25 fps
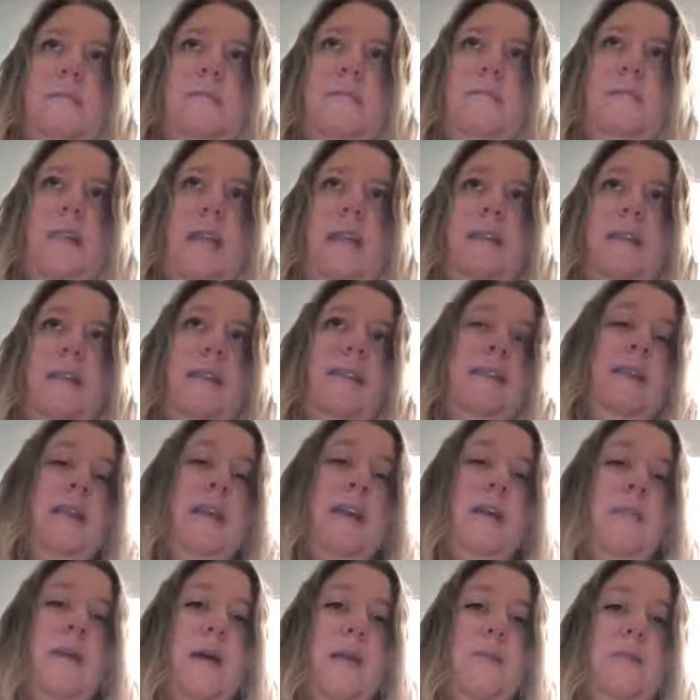that need to
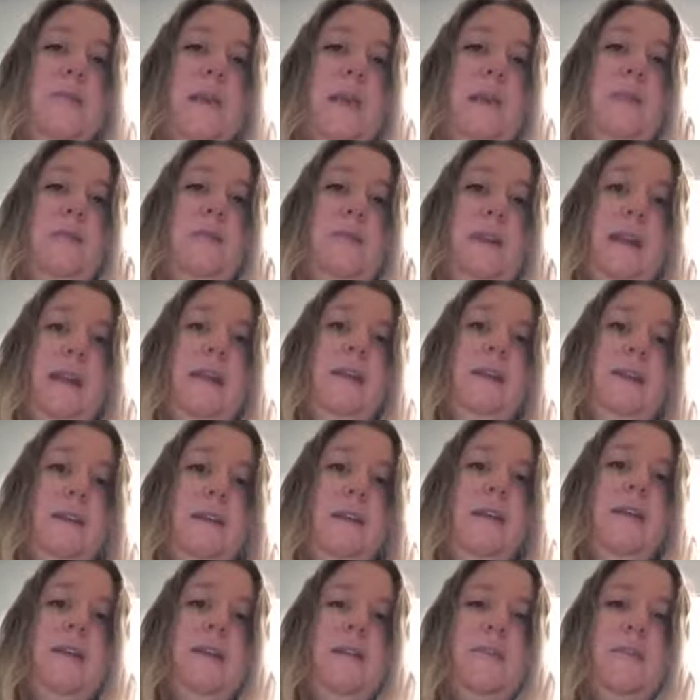come up, that you need,
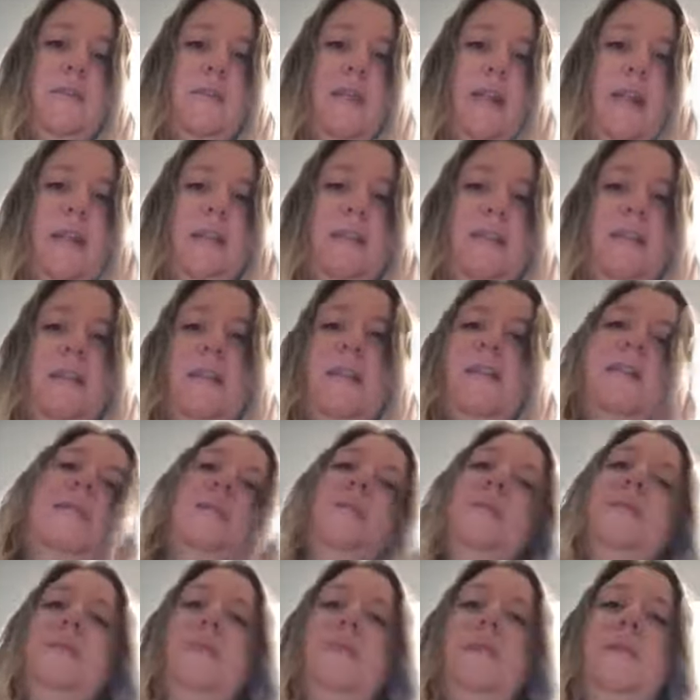right?
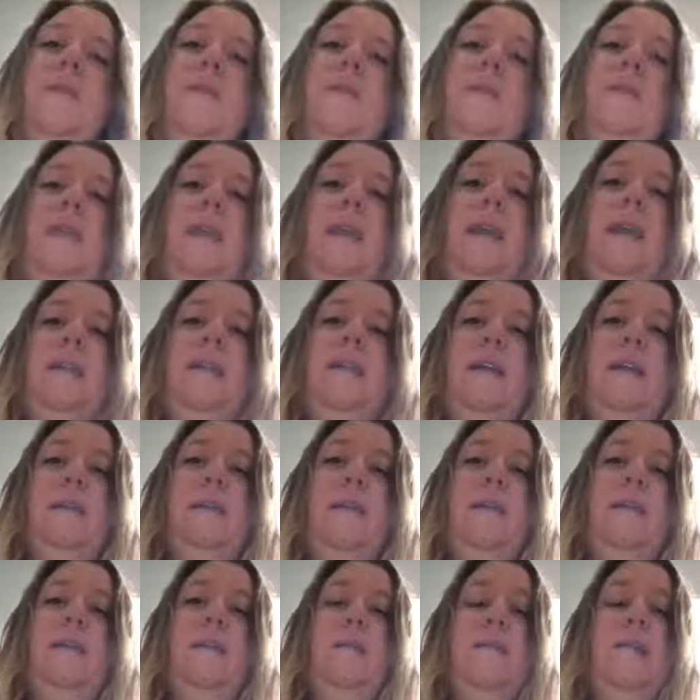So
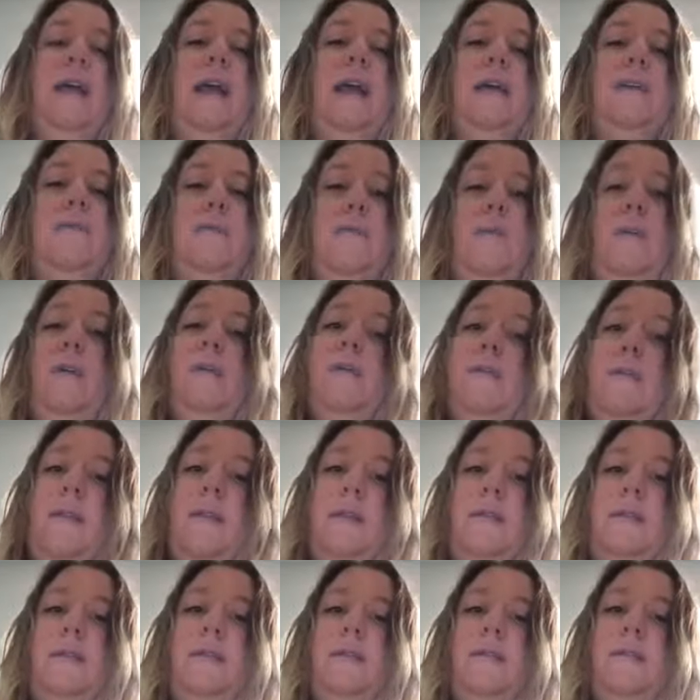recognizing the black wolf,
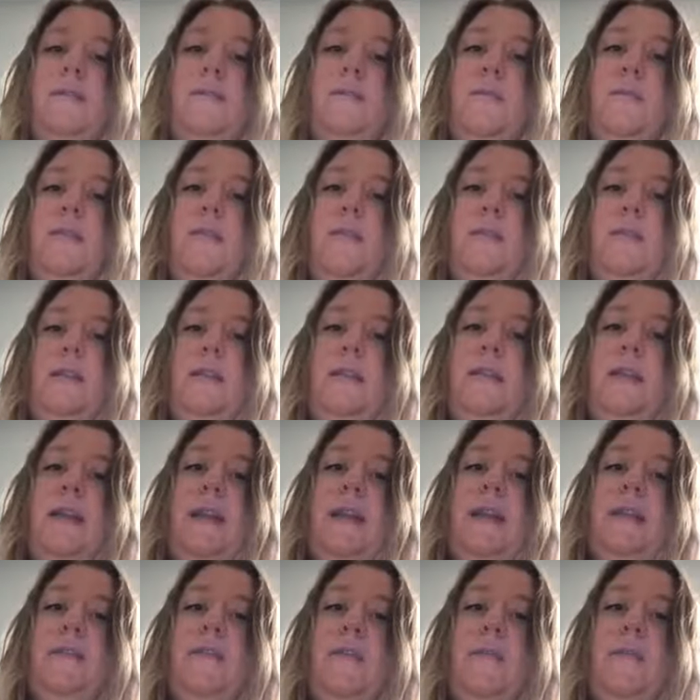which is the
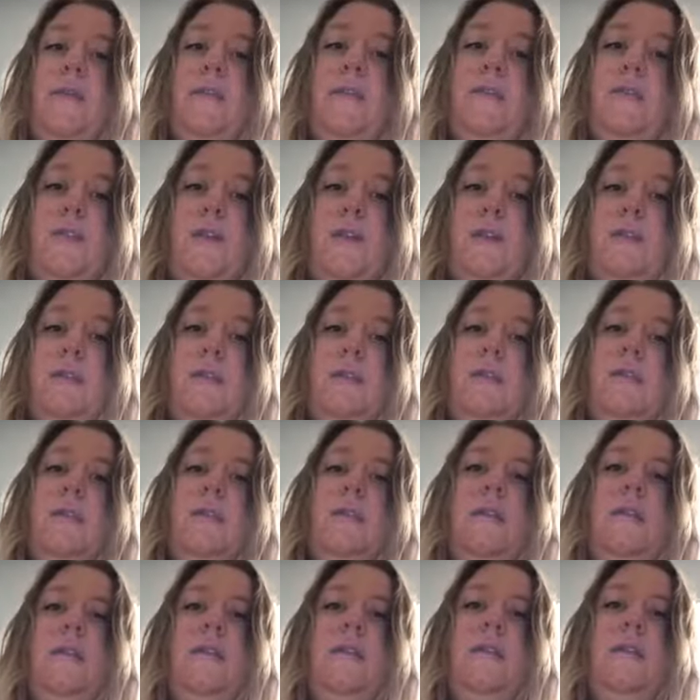negative emotion,
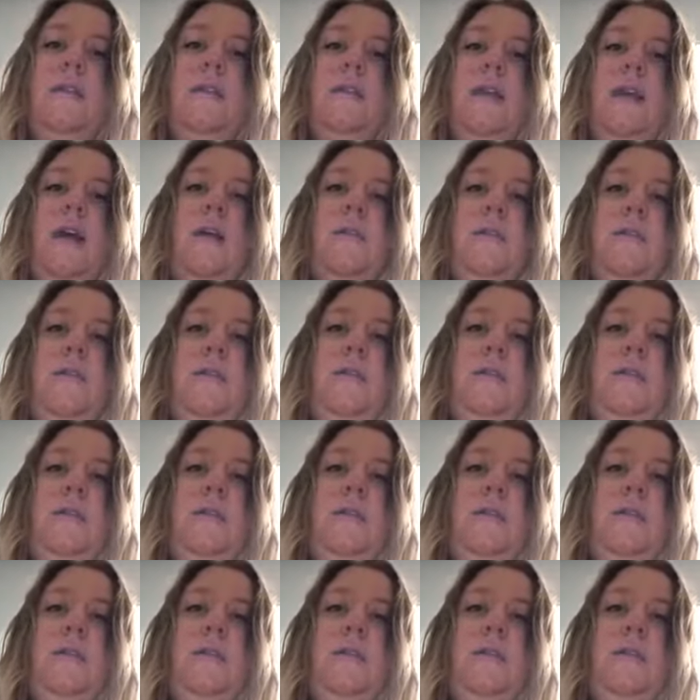helps you